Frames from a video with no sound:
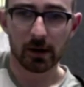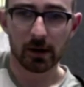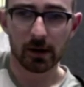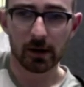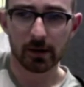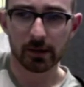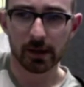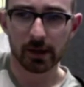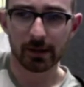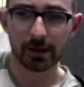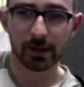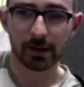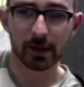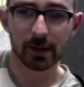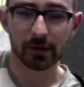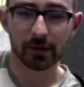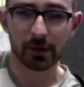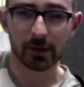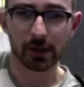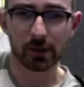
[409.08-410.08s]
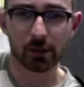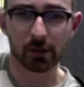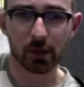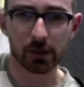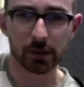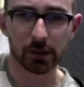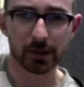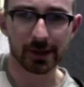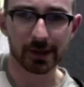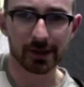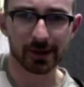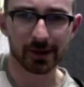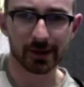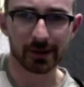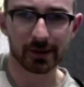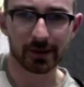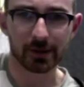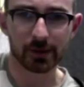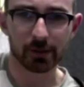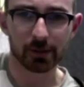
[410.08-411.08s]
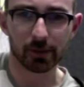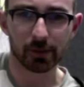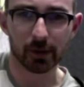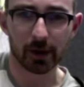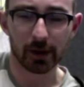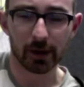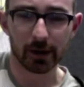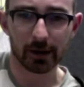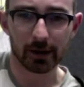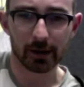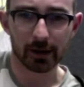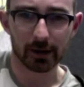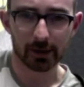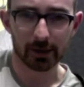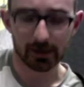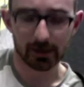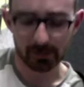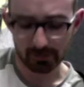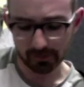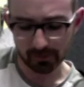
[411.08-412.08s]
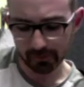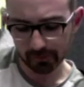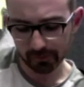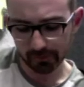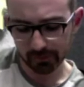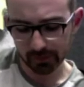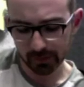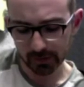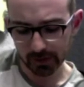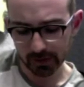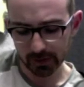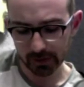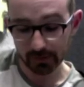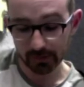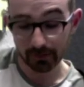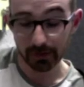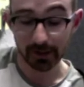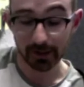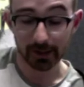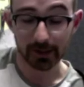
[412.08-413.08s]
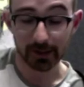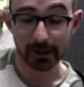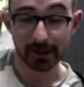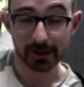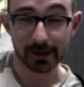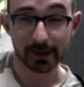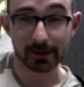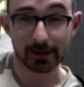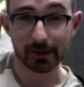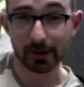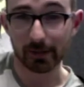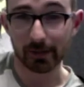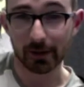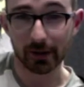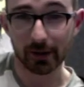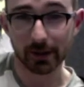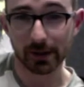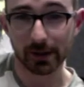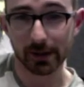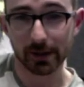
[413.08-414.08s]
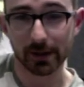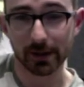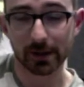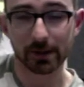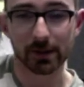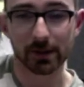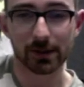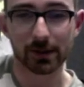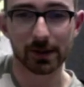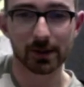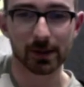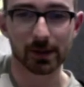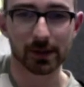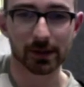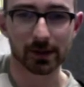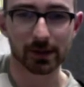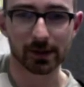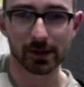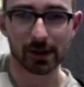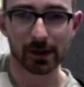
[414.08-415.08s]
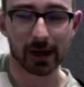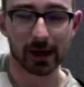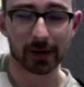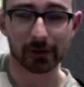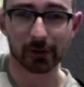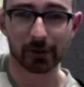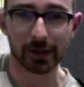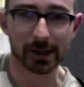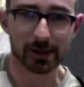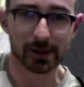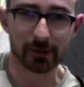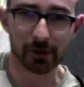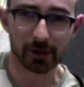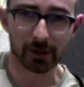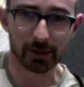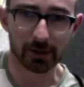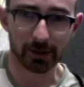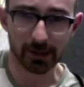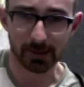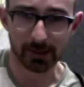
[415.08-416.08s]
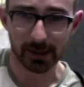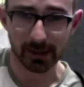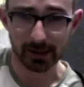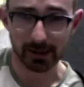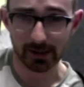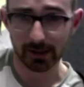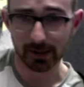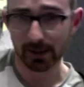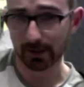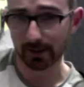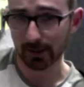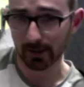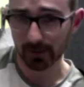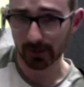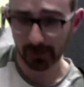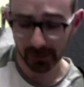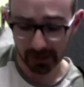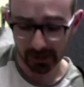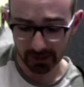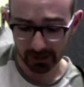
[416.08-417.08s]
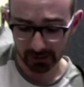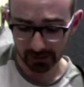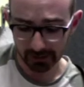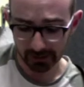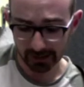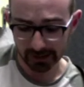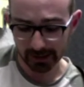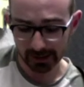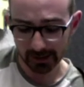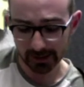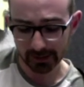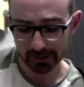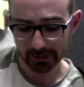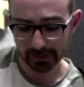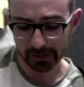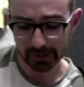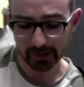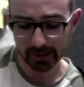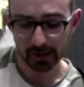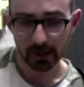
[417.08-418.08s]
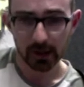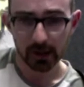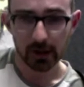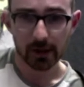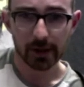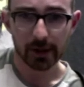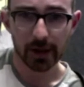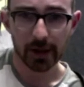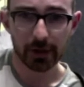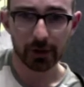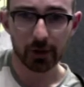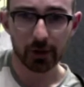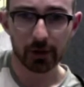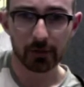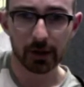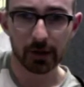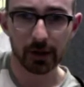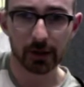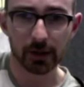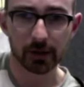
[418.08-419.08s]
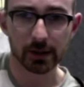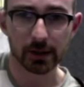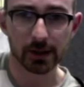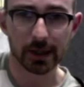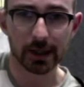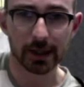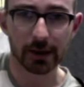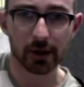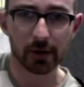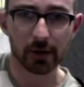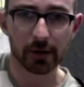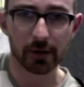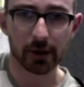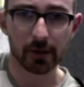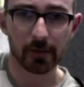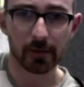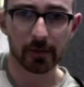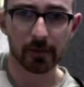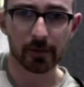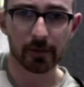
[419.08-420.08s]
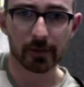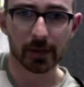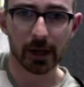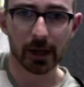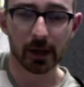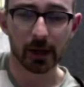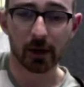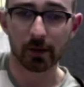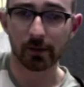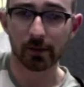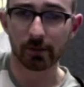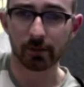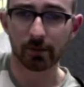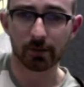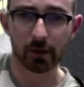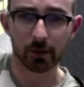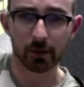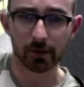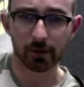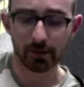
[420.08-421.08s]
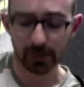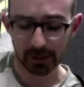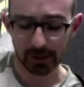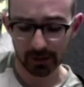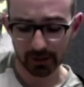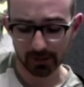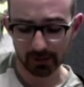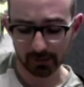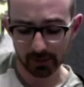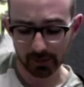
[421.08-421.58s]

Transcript: Come to think of it, you probably don't... I just realised, and I apologise that I do this, because after weeks of work on these pieces you sometimes forget little details, but that third finger is leaning over, and I'm probably